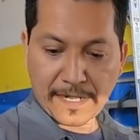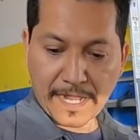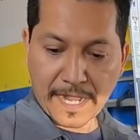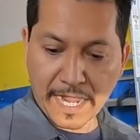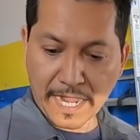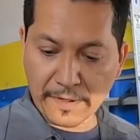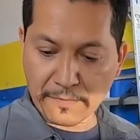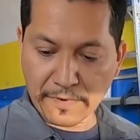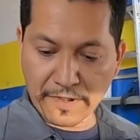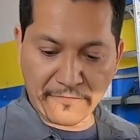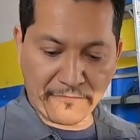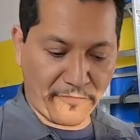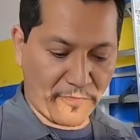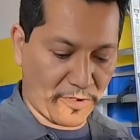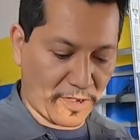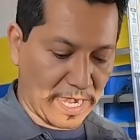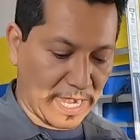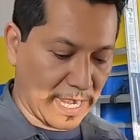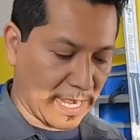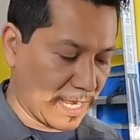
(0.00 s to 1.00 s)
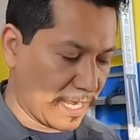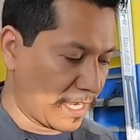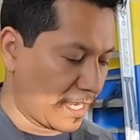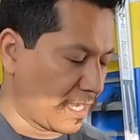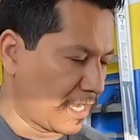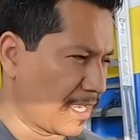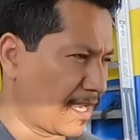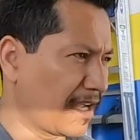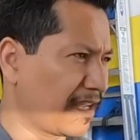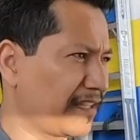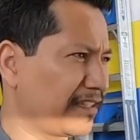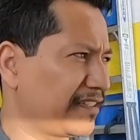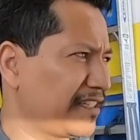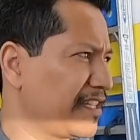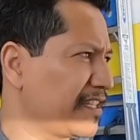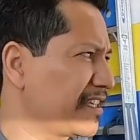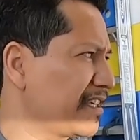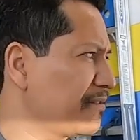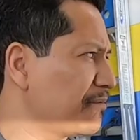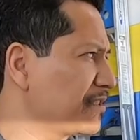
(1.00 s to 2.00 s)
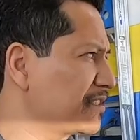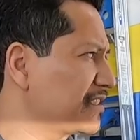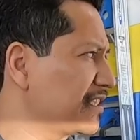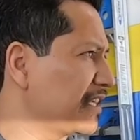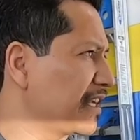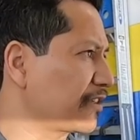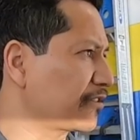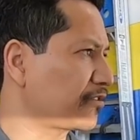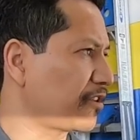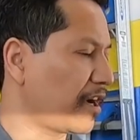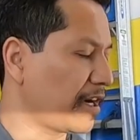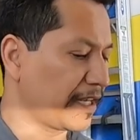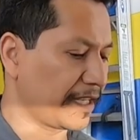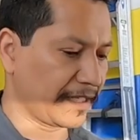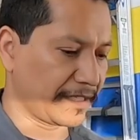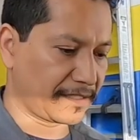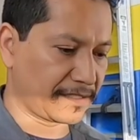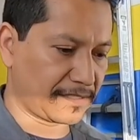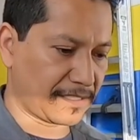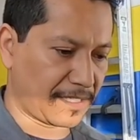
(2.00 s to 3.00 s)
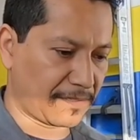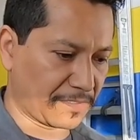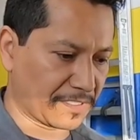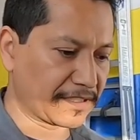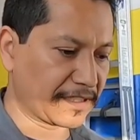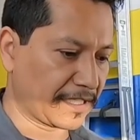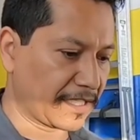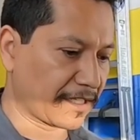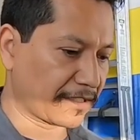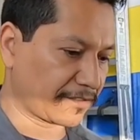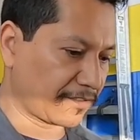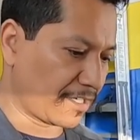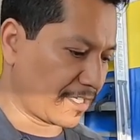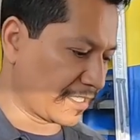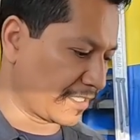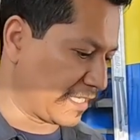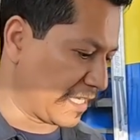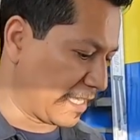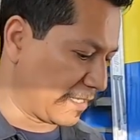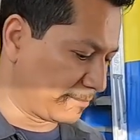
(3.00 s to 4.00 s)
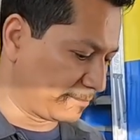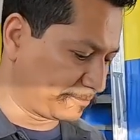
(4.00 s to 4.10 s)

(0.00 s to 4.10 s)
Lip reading: I went for, I think it was electronic. I was electronic, yeah.